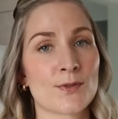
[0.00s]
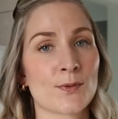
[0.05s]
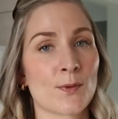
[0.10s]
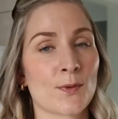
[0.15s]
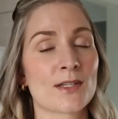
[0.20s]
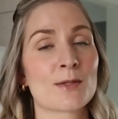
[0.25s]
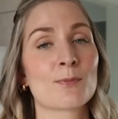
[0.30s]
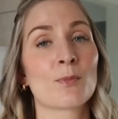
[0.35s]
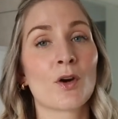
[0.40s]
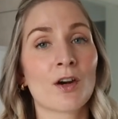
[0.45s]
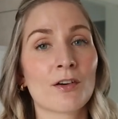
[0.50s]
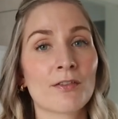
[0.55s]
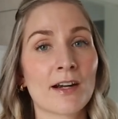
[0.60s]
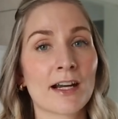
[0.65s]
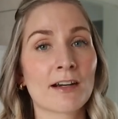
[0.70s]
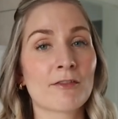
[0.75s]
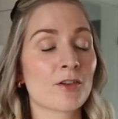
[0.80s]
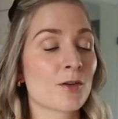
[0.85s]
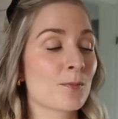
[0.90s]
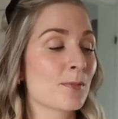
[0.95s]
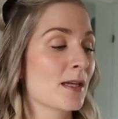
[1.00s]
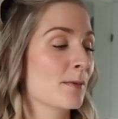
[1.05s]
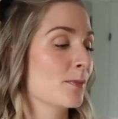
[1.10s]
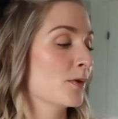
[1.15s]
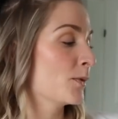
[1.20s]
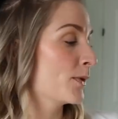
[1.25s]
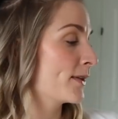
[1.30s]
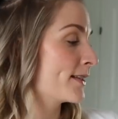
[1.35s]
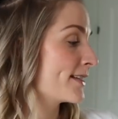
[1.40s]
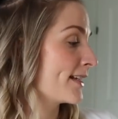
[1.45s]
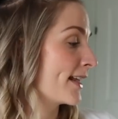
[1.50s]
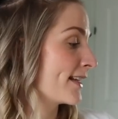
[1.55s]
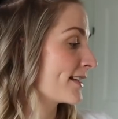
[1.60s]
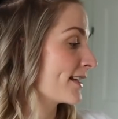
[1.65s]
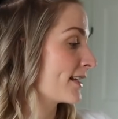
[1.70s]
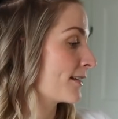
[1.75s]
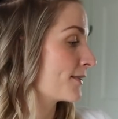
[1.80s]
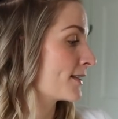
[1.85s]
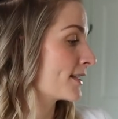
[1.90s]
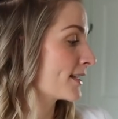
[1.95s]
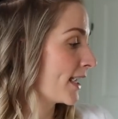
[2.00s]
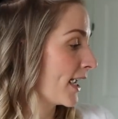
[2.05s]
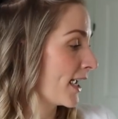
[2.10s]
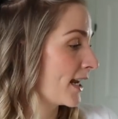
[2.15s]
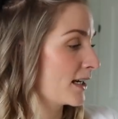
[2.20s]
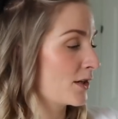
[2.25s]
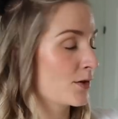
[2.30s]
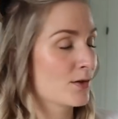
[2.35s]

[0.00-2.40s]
so it's perfect for people with sensitive skin.